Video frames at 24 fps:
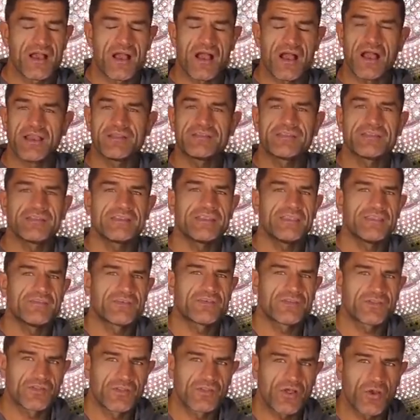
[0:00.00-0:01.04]
I didn't
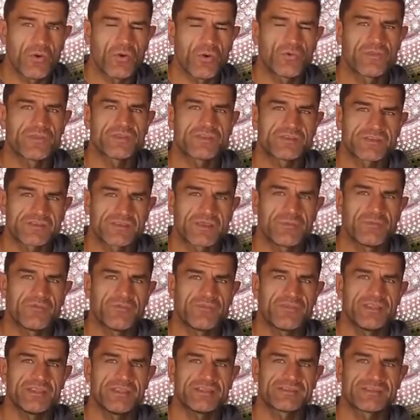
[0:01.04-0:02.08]
even know that some of
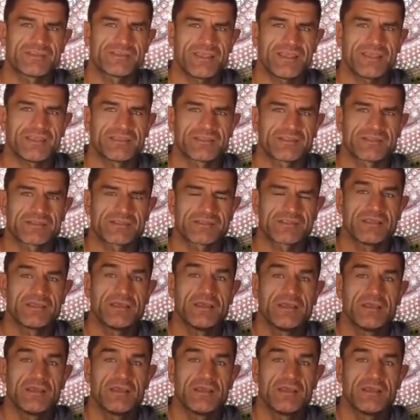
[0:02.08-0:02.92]
these things